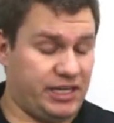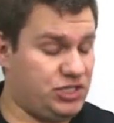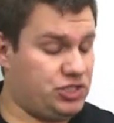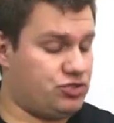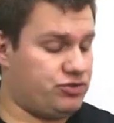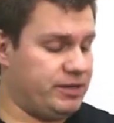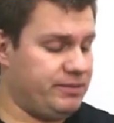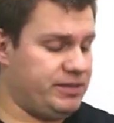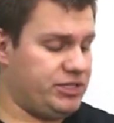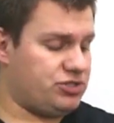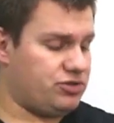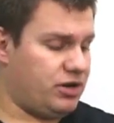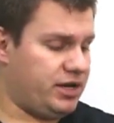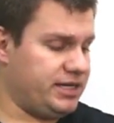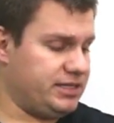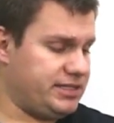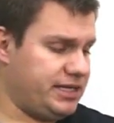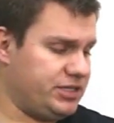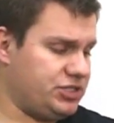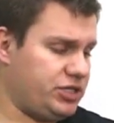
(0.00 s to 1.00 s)
extremely
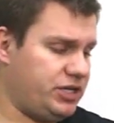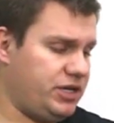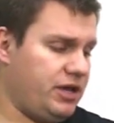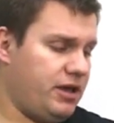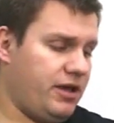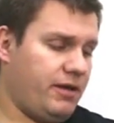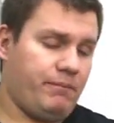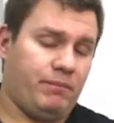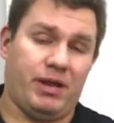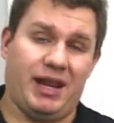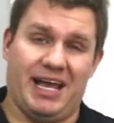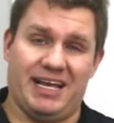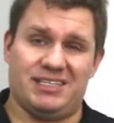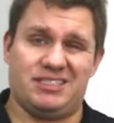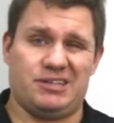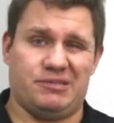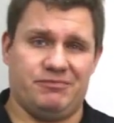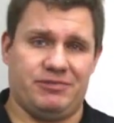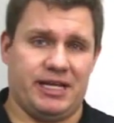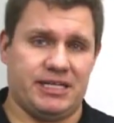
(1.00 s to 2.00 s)
strong in tension, but has
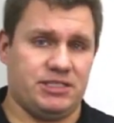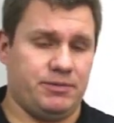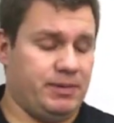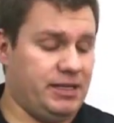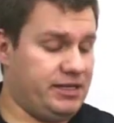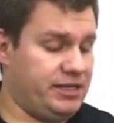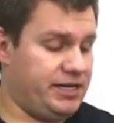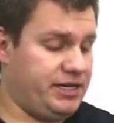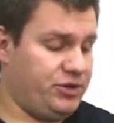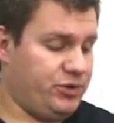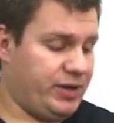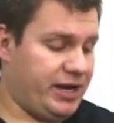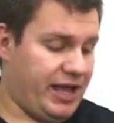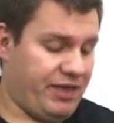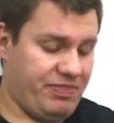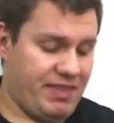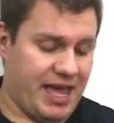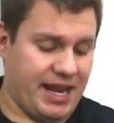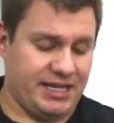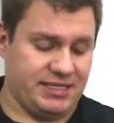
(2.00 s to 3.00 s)
some flexibility to it.
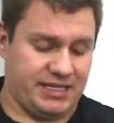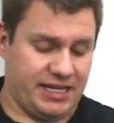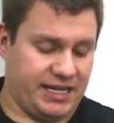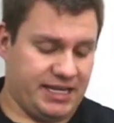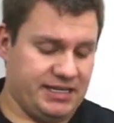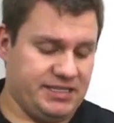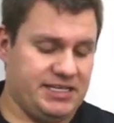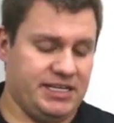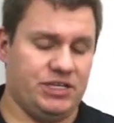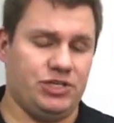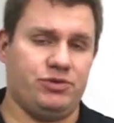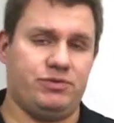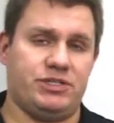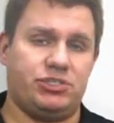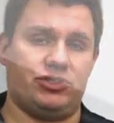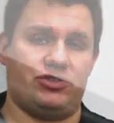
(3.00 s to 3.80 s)
And that is a continuous